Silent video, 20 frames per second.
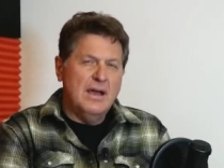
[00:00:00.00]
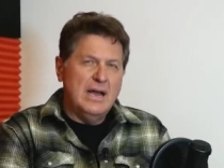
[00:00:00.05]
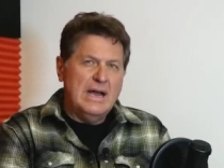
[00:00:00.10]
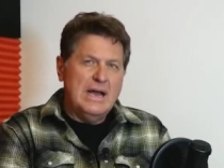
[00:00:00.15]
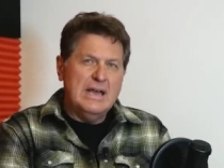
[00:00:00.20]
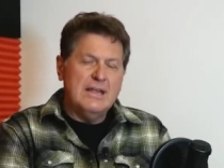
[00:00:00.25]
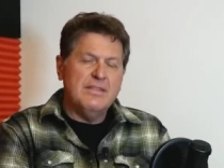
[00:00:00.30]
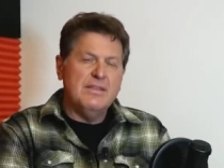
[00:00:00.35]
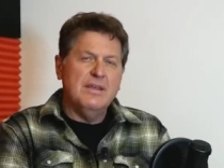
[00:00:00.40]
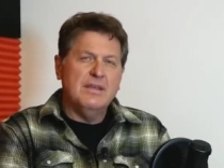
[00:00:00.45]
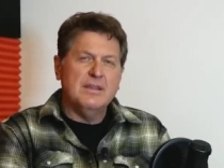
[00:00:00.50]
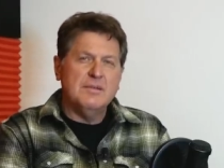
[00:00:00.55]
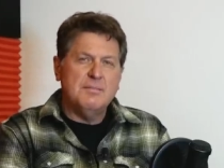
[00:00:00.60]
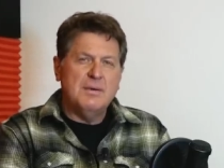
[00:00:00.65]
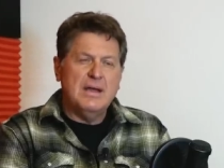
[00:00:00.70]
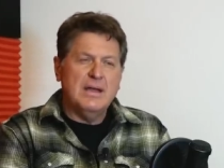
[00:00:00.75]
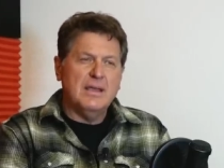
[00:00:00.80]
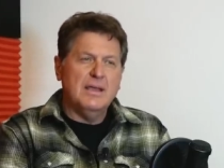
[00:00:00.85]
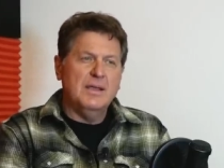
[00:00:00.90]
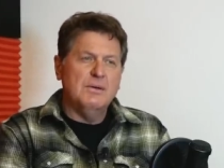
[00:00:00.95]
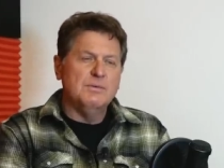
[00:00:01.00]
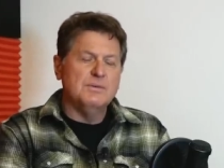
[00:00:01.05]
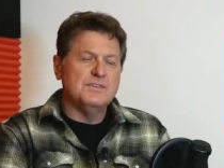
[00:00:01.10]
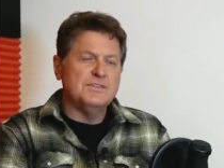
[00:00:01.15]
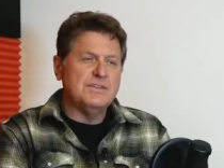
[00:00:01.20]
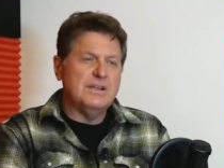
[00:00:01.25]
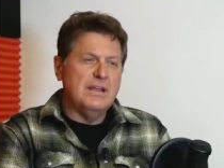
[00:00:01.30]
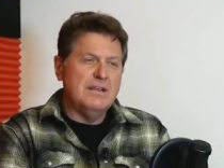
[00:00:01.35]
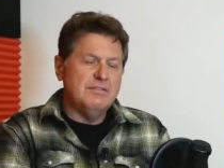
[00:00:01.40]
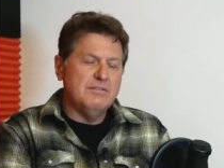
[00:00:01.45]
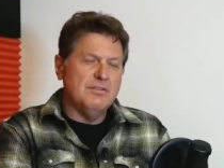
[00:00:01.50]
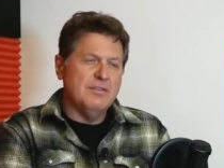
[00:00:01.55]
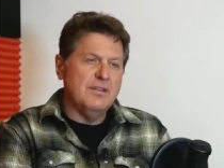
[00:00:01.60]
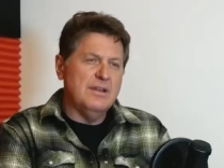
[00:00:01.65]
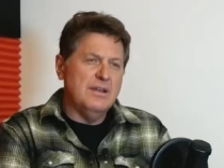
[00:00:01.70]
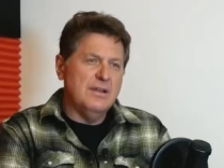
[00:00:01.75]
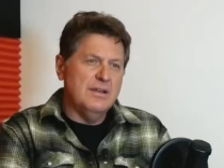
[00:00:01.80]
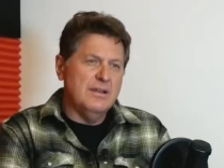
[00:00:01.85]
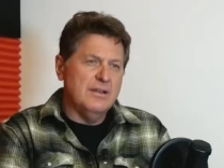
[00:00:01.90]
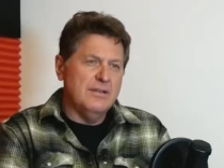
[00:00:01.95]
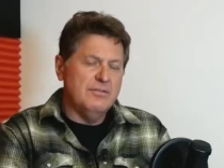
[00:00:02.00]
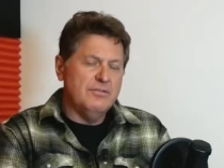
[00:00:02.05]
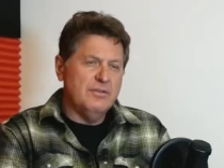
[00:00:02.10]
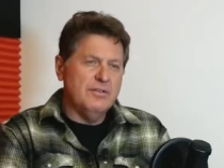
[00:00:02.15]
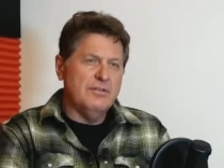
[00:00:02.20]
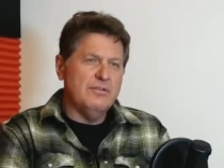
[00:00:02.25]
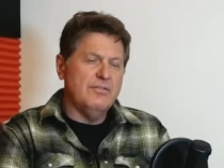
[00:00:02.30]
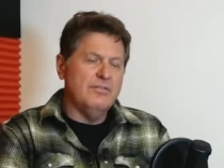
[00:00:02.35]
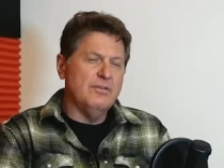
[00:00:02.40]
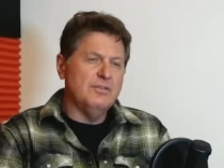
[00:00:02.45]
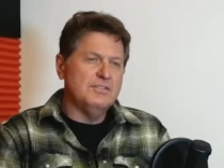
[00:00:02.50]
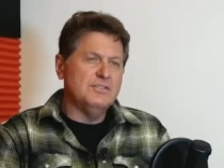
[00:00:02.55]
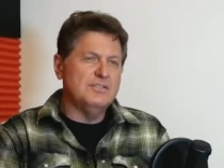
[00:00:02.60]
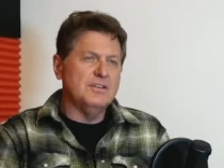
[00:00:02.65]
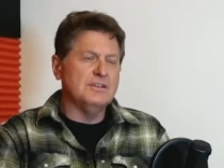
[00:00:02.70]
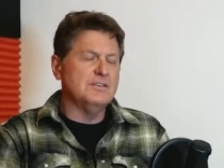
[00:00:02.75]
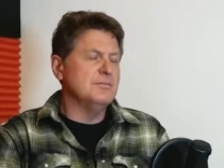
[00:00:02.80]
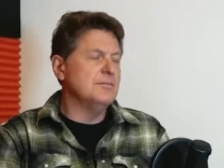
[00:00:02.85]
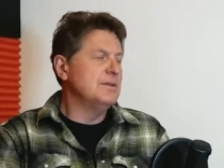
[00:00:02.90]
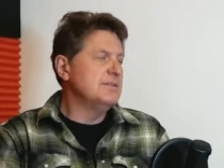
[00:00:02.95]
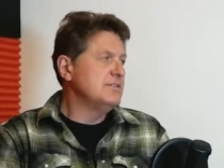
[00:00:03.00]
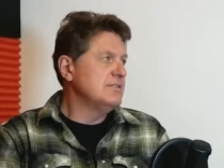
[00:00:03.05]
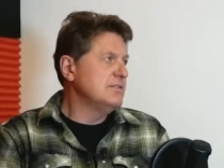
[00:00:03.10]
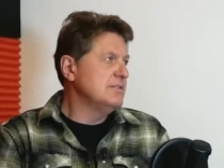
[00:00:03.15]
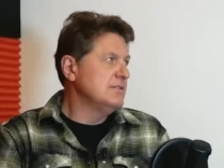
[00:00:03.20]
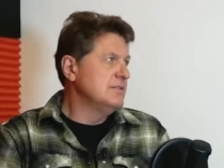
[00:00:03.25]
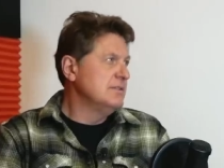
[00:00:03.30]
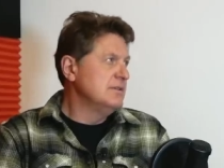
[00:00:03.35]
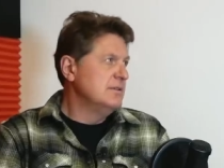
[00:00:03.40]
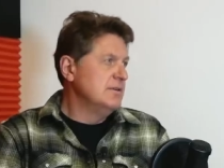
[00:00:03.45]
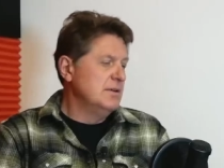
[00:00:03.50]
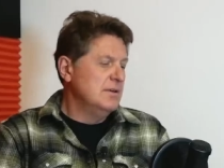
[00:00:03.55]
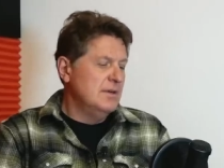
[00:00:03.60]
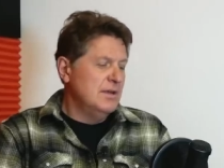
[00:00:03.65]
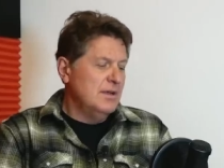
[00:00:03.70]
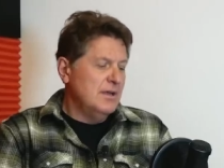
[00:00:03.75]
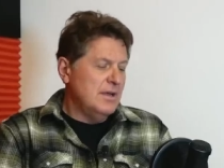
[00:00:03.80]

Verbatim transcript: I think the Mach-E will sell for the for the first six months, mm-hmm.